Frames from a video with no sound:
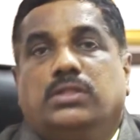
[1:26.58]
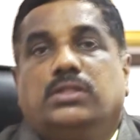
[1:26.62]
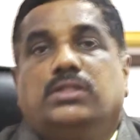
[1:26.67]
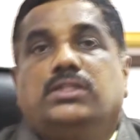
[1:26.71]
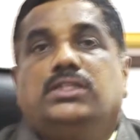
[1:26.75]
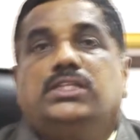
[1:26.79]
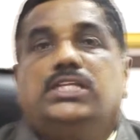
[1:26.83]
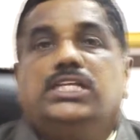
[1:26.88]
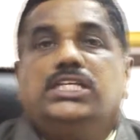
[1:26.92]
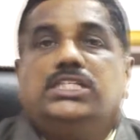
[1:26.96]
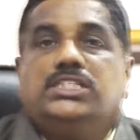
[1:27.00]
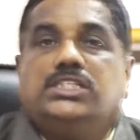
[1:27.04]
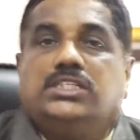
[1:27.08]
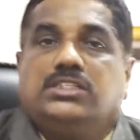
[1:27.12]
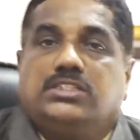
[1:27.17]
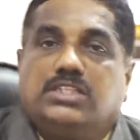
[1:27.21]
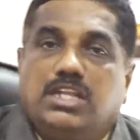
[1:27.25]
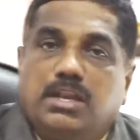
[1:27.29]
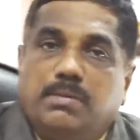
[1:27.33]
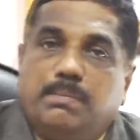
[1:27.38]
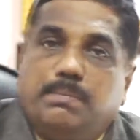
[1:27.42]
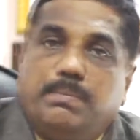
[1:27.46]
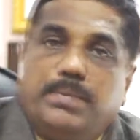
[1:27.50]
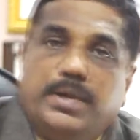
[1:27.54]
This
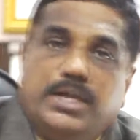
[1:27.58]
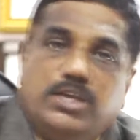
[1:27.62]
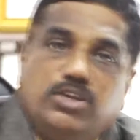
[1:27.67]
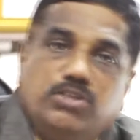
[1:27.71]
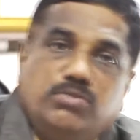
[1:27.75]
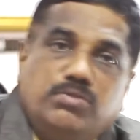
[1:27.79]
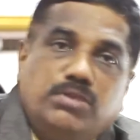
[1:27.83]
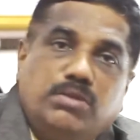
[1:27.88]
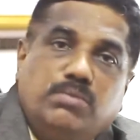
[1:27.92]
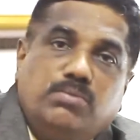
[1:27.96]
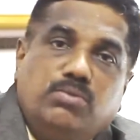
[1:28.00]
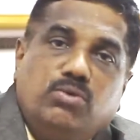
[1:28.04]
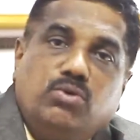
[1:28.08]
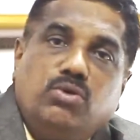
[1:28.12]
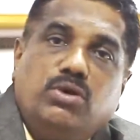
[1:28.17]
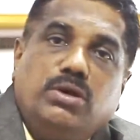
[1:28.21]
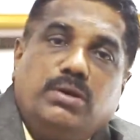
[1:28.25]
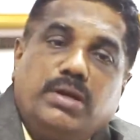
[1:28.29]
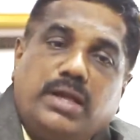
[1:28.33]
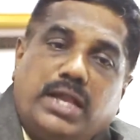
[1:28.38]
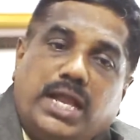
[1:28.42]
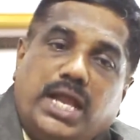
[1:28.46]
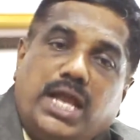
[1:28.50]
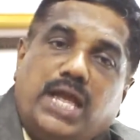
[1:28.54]
slippage of the
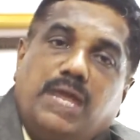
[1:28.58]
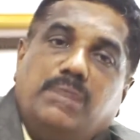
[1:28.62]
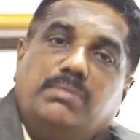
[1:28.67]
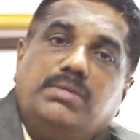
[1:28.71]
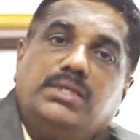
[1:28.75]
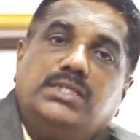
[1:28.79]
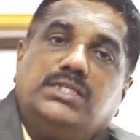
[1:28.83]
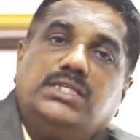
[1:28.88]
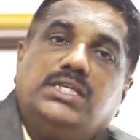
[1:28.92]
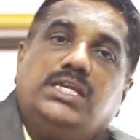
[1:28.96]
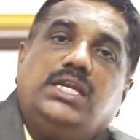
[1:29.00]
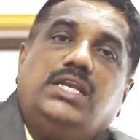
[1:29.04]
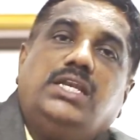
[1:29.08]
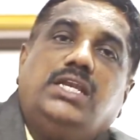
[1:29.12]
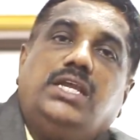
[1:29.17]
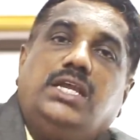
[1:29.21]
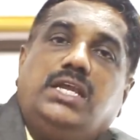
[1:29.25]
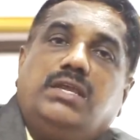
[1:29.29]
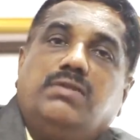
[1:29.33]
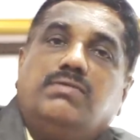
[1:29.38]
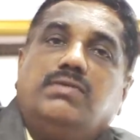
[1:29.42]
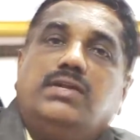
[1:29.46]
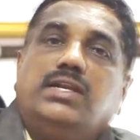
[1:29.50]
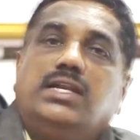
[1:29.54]
bone can be seen
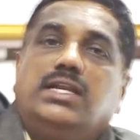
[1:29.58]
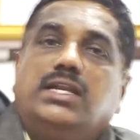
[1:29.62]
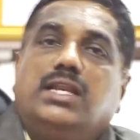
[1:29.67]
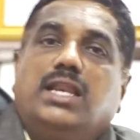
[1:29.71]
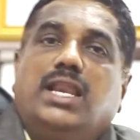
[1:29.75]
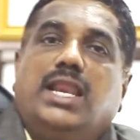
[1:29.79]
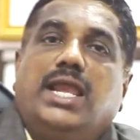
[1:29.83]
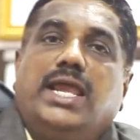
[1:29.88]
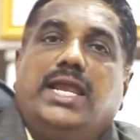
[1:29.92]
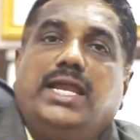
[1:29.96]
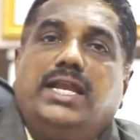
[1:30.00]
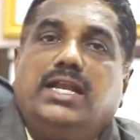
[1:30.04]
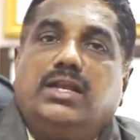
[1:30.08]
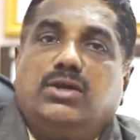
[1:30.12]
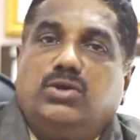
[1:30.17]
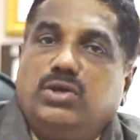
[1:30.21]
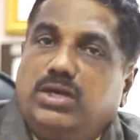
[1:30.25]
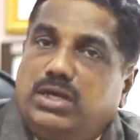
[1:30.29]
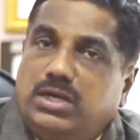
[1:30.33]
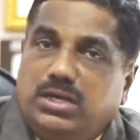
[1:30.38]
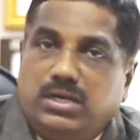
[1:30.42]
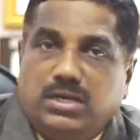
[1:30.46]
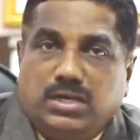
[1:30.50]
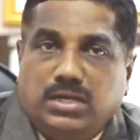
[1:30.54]
even in the lying
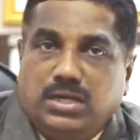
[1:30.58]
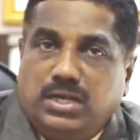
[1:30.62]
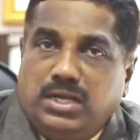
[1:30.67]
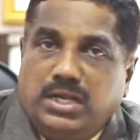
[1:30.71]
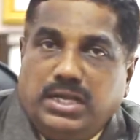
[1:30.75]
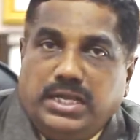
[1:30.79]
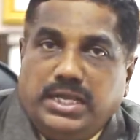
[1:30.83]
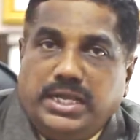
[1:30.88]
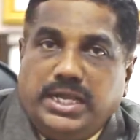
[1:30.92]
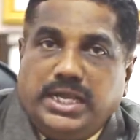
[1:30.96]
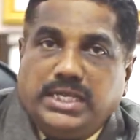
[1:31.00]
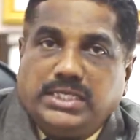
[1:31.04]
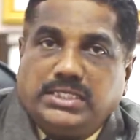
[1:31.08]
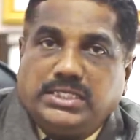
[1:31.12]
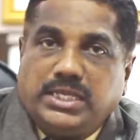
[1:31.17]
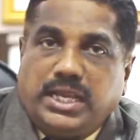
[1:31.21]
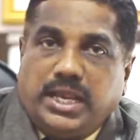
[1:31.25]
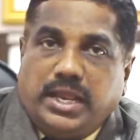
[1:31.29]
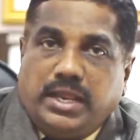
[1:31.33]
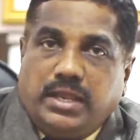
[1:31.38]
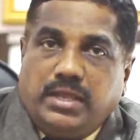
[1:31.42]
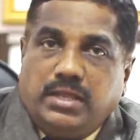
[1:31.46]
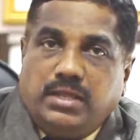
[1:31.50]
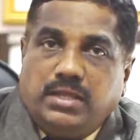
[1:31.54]
down x-ray.